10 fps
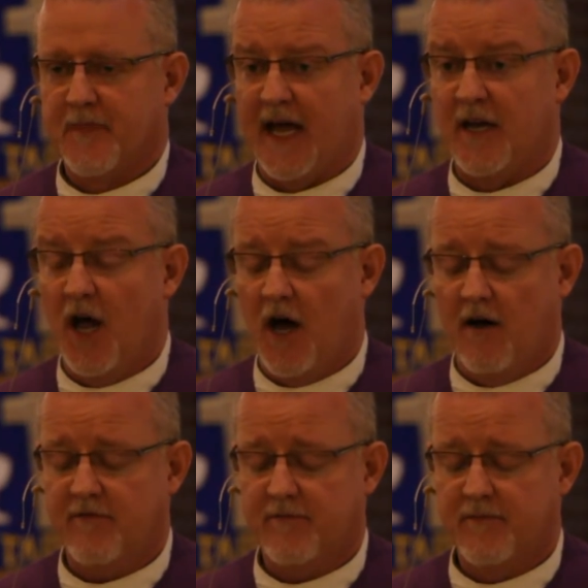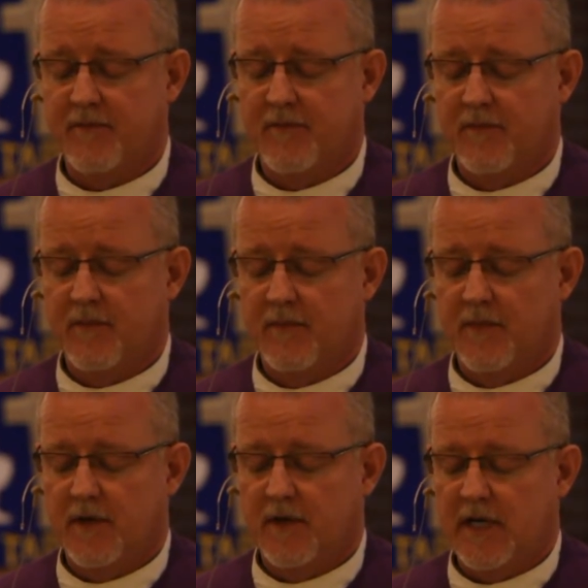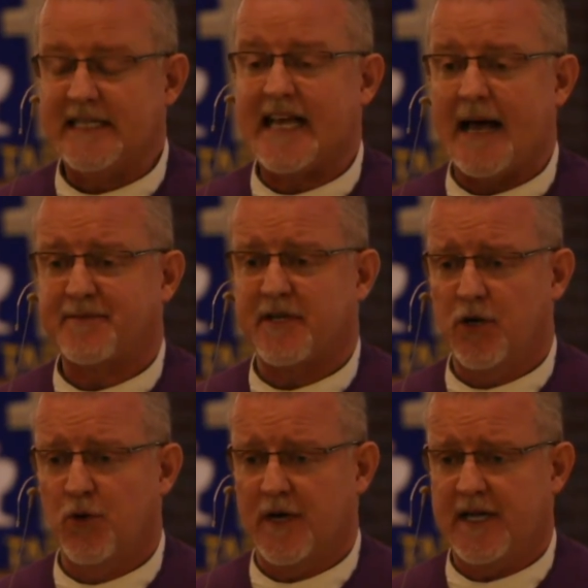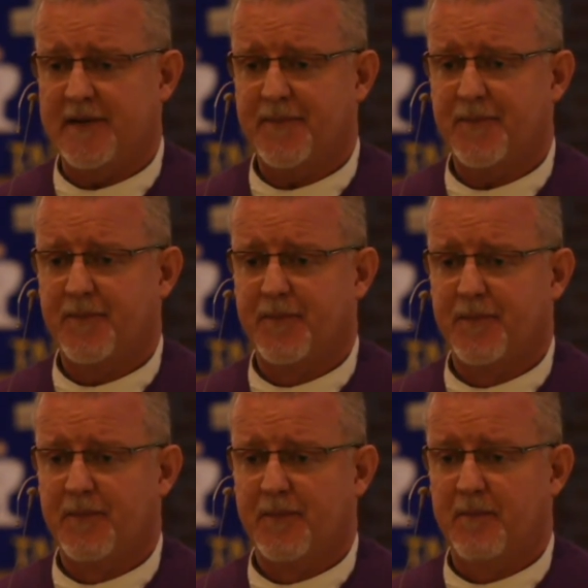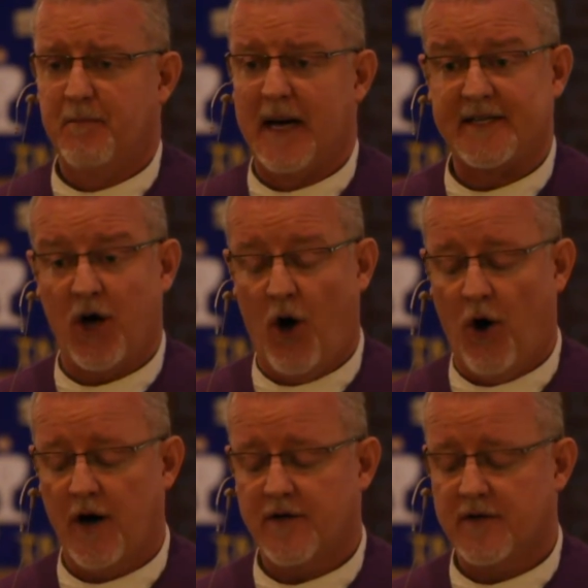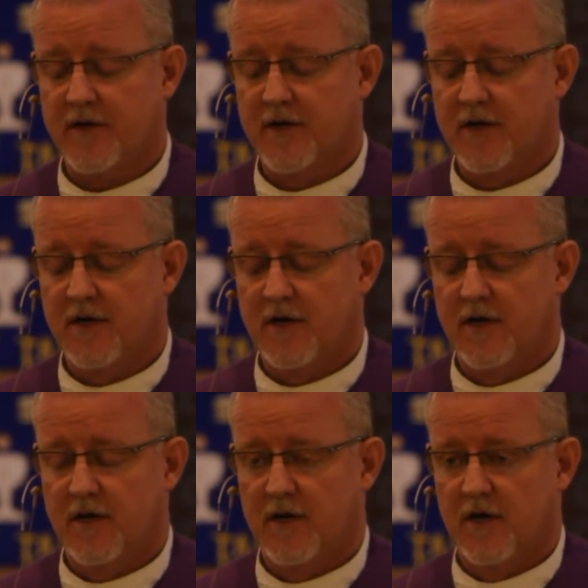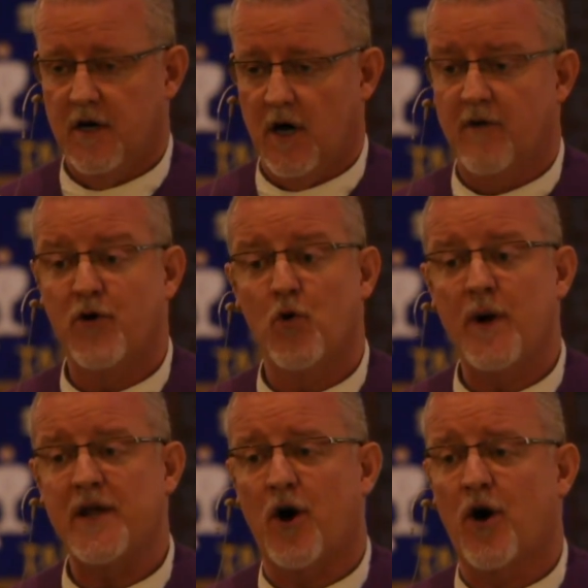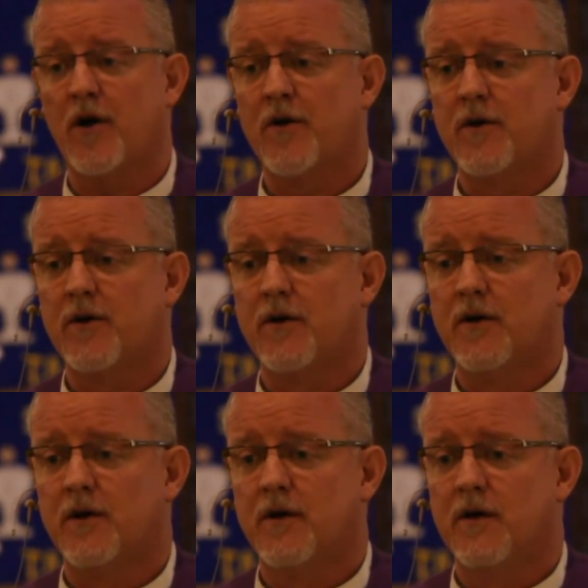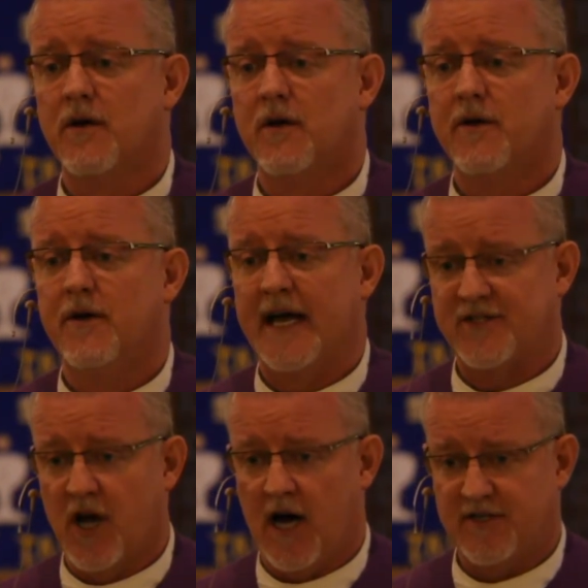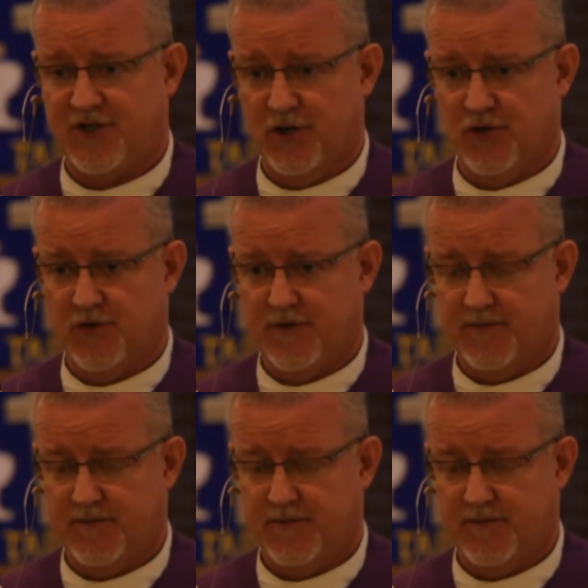And love is absolutely at the heart of who we are as God's children.